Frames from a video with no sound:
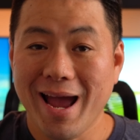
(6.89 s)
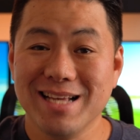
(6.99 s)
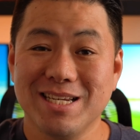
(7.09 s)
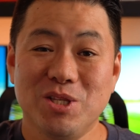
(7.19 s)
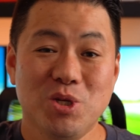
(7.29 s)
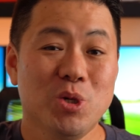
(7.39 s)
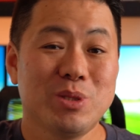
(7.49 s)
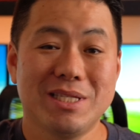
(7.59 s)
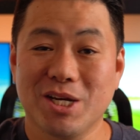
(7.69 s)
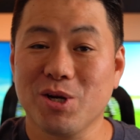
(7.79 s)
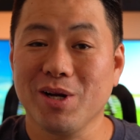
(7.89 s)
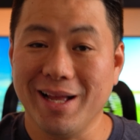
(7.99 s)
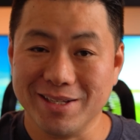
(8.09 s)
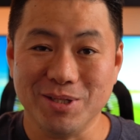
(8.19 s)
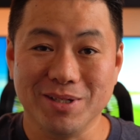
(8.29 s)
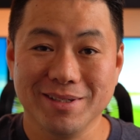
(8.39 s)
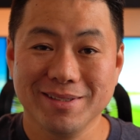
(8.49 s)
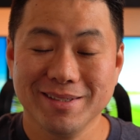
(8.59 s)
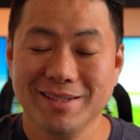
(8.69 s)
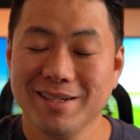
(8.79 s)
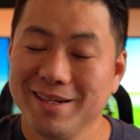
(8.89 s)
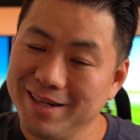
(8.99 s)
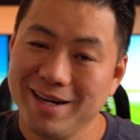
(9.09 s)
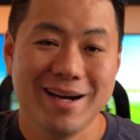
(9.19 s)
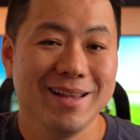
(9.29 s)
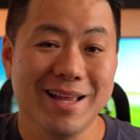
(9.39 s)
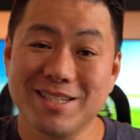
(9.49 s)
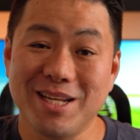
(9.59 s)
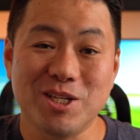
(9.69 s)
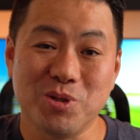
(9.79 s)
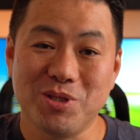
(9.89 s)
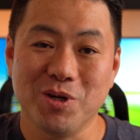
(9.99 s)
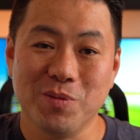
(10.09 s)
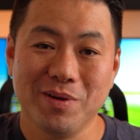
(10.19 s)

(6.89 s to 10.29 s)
as a new sneaker collector. Let's get it, Hsutube.